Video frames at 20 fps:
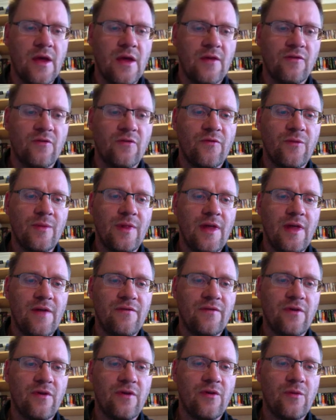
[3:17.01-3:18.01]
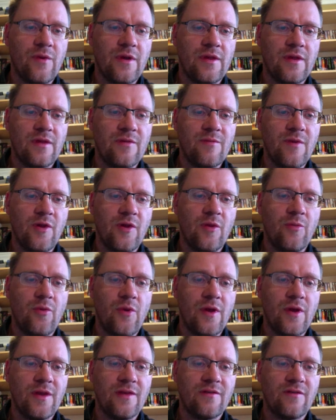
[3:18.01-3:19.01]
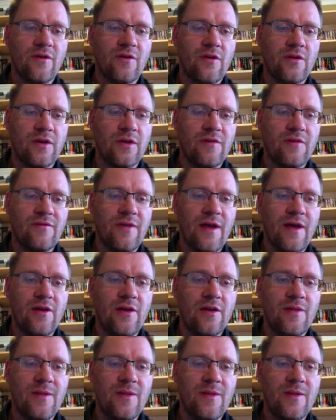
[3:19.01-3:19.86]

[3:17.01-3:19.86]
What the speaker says: So from the left all the way to the middle point is concave down,